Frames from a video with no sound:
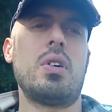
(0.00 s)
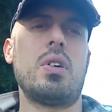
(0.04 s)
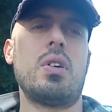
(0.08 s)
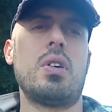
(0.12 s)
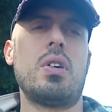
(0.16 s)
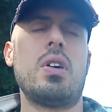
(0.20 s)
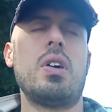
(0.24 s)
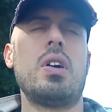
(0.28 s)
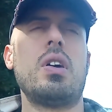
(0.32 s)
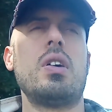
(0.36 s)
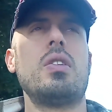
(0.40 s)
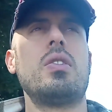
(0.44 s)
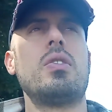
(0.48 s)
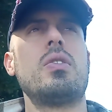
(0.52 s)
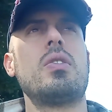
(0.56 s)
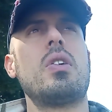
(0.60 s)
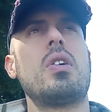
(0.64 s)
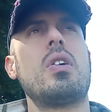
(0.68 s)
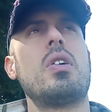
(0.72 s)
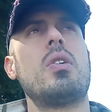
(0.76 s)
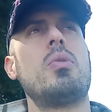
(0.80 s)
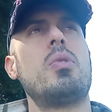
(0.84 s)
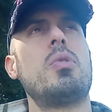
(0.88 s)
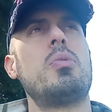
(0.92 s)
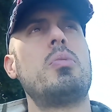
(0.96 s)
and
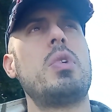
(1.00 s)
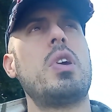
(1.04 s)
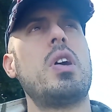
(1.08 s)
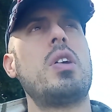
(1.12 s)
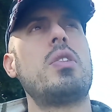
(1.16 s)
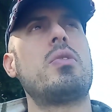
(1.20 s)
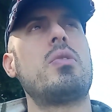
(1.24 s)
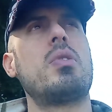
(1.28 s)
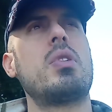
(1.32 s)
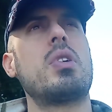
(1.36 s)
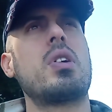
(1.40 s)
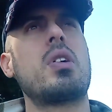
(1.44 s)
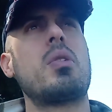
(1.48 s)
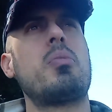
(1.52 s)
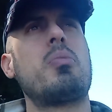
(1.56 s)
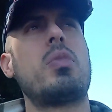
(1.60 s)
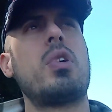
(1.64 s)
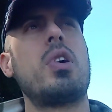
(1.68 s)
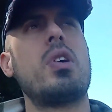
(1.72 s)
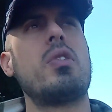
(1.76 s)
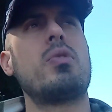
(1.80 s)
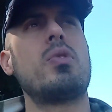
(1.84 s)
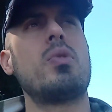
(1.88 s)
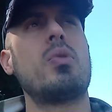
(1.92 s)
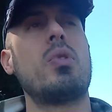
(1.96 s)
we'll be entering a
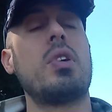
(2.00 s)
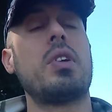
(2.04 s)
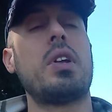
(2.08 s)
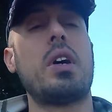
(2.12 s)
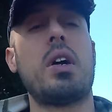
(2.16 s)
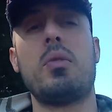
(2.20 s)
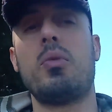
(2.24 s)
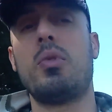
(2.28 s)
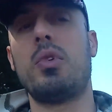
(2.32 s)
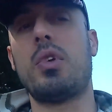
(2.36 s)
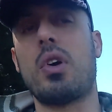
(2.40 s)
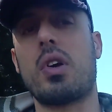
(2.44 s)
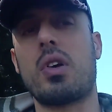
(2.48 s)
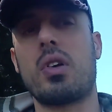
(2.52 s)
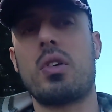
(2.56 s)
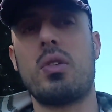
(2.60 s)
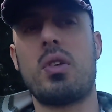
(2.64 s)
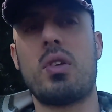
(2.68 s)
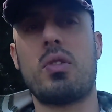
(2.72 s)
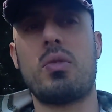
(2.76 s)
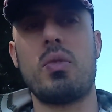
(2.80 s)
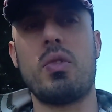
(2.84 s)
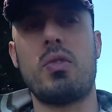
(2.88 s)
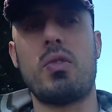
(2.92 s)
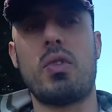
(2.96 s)
brave new world. I would argue that
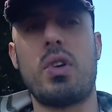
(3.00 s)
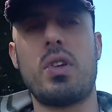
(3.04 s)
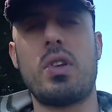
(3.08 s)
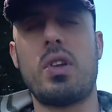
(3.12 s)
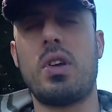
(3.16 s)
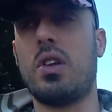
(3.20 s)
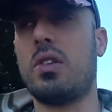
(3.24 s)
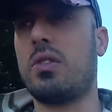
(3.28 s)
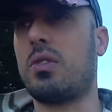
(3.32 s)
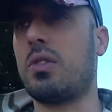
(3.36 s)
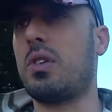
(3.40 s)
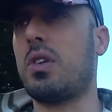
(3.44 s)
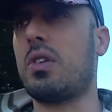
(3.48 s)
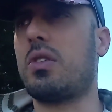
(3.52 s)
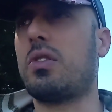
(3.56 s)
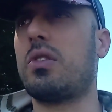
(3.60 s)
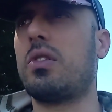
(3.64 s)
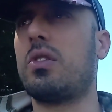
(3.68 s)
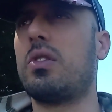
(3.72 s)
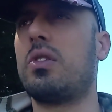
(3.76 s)
we've already entered it,